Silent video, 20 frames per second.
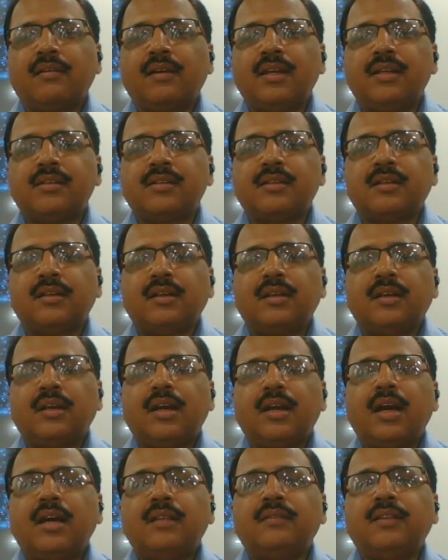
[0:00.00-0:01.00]
Right,
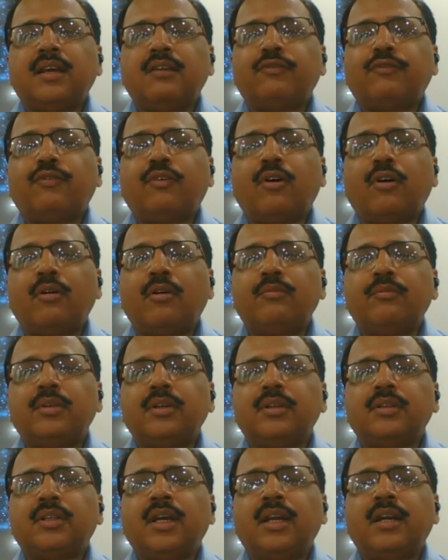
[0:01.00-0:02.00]
and they have
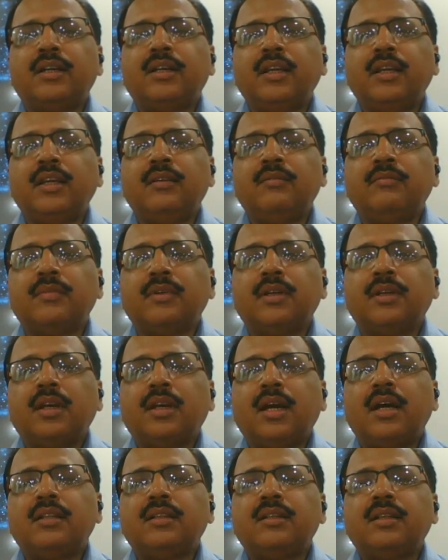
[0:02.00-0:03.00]
formed their team,
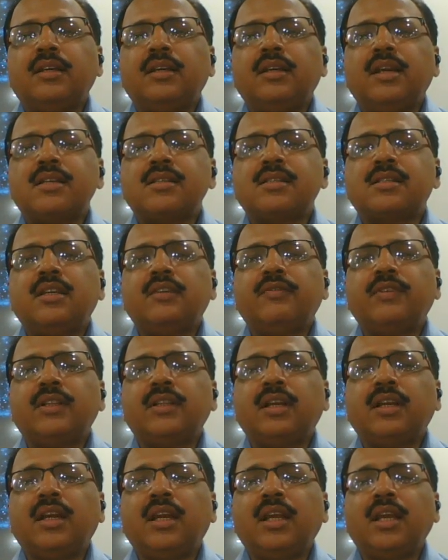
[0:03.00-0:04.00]
and he has
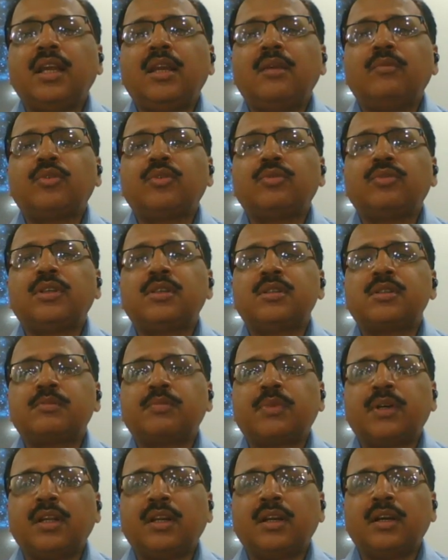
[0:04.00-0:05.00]
given the name to this
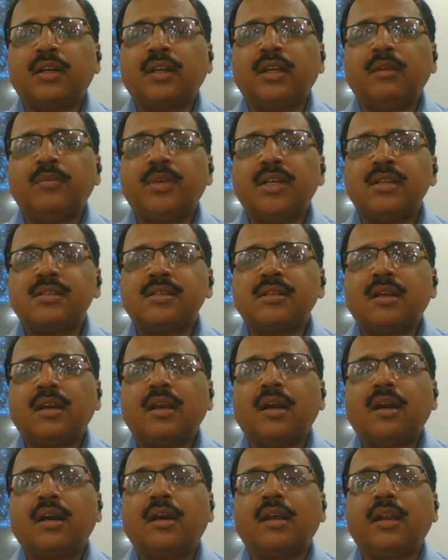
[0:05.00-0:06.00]
particular team is
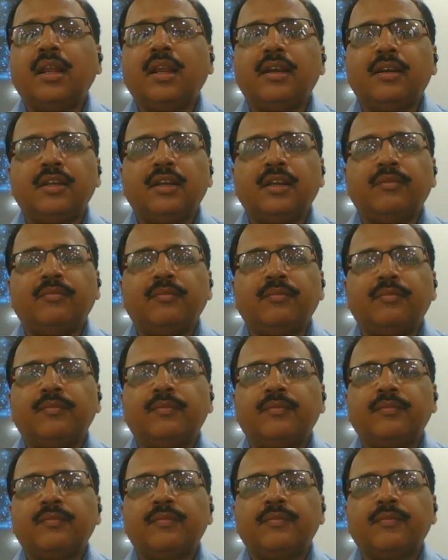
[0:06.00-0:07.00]
Green Team,
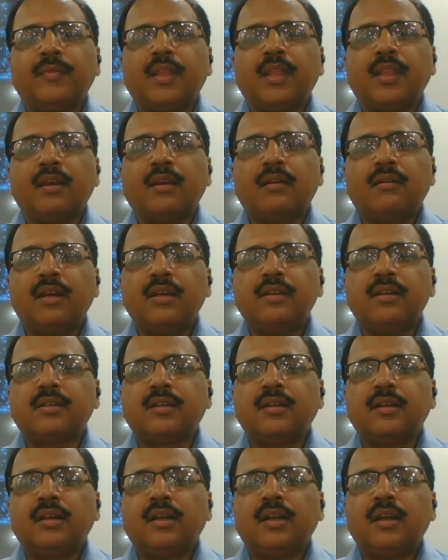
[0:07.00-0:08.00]

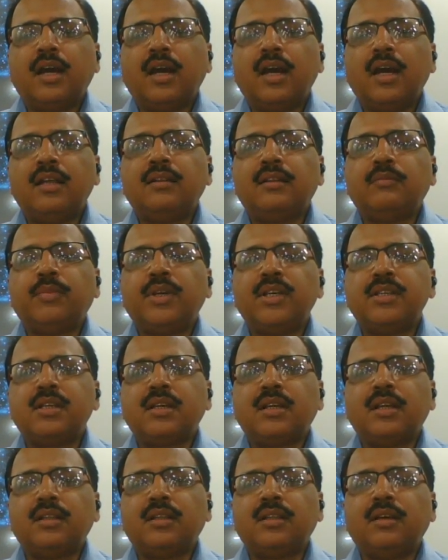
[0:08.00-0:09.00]
right? And
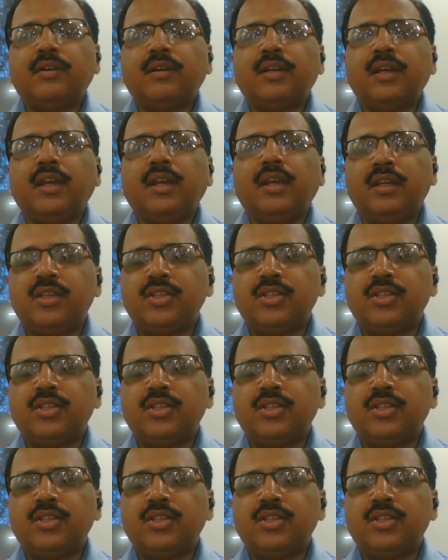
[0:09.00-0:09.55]
basically, their